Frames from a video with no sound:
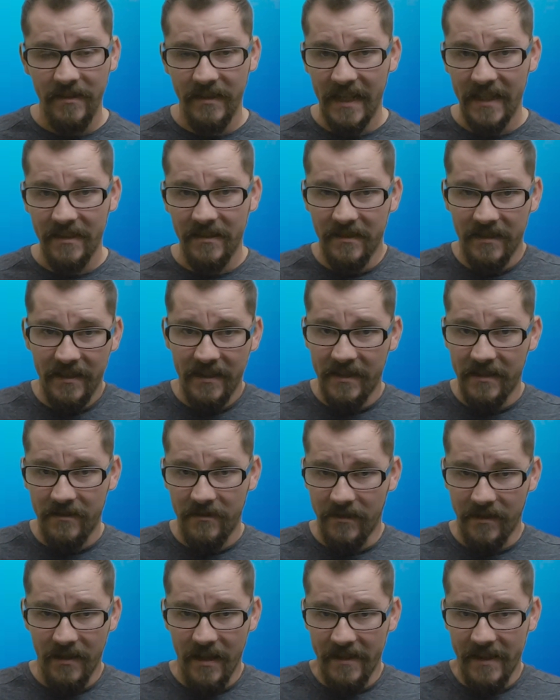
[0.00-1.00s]
That
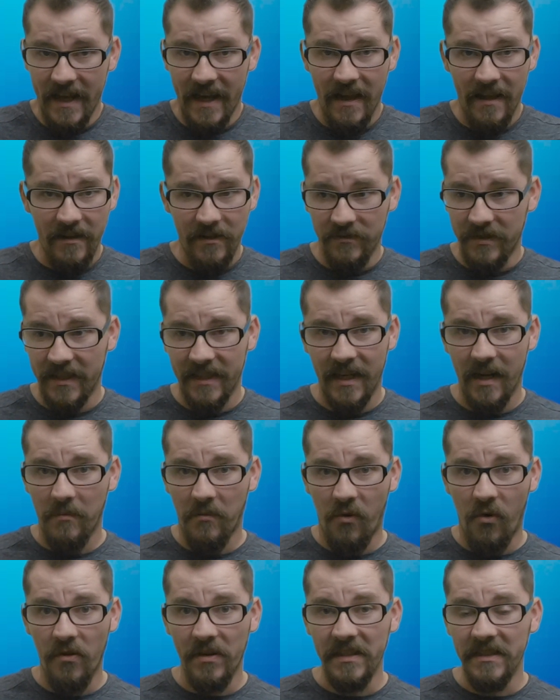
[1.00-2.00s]
I don't think that
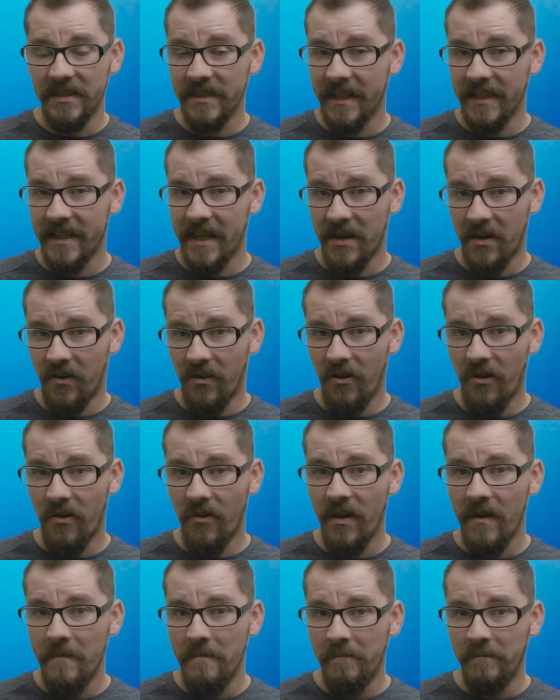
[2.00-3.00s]
I'm wrong in saying that at
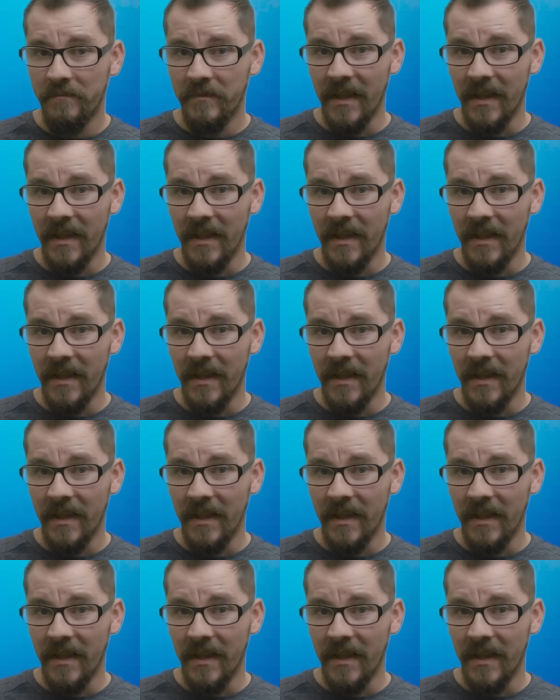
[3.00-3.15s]
all.